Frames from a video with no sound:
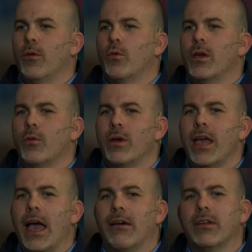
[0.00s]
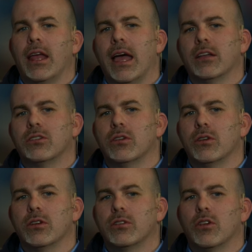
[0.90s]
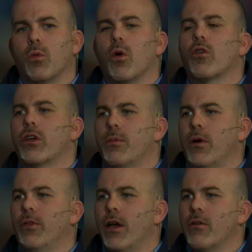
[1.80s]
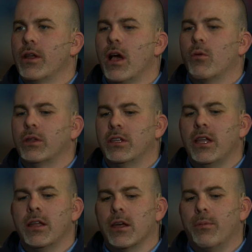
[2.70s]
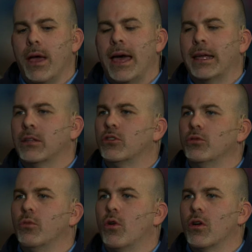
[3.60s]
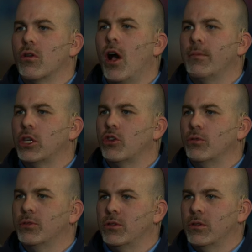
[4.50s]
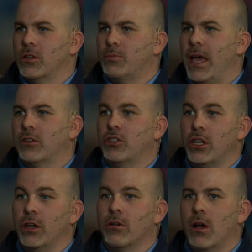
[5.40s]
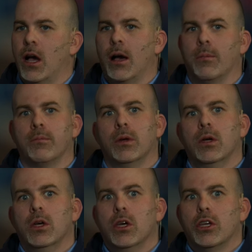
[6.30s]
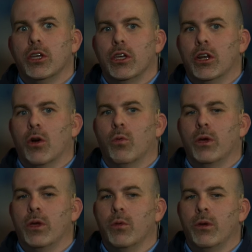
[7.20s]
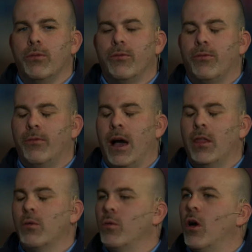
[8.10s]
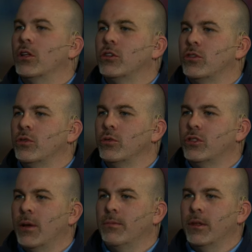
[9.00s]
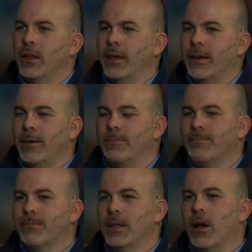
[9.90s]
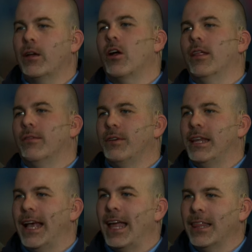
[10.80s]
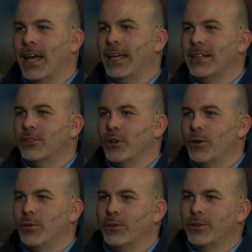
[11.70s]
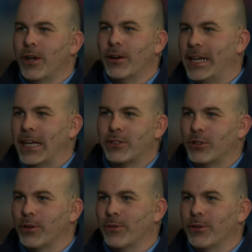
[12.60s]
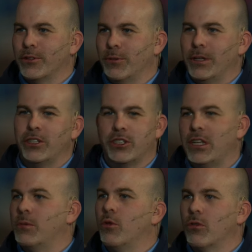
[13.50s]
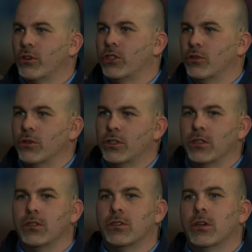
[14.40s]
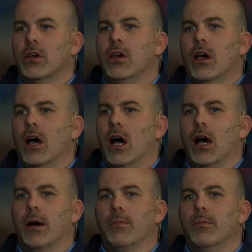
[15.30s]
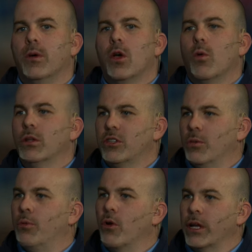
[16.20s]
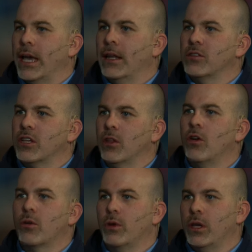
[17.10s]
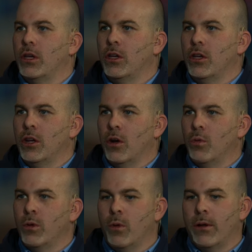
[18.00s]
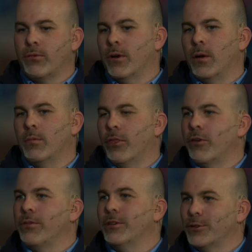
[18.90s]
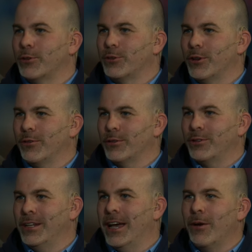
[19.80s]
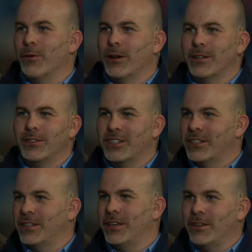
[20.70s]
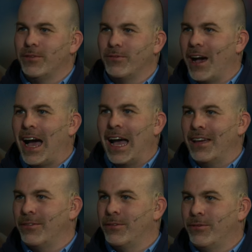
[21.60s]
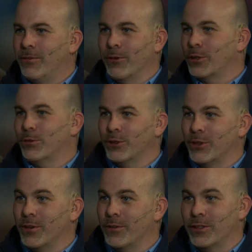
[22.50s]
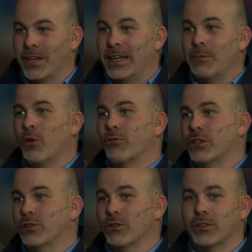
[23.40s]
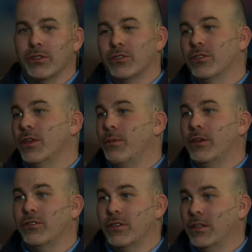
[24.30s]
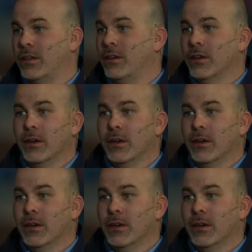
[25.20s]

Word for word: we, we haven't had to, to worry about that right now. We did end up adding two more OmniCubes this past year. Um, you, you know, we, we found that we wanted to do something like a, you know, I call it a VDI light. So it was RDS servers, and we just needed more resources. Um, went to the board again and said, look, we, you know, we went from 30 physical servers to now we're at 65 virtual servers. I need more resources. So they basically,